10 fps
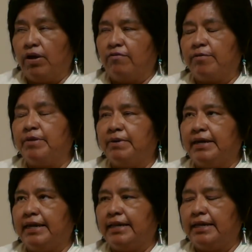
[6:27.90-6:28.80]
From the
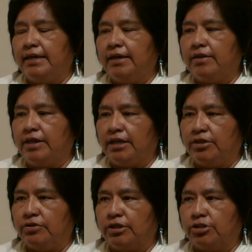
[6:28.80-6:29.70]
beginning, they
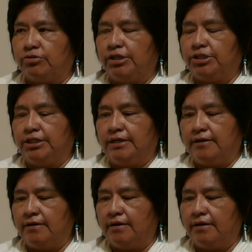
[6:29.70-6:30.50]
do a stretching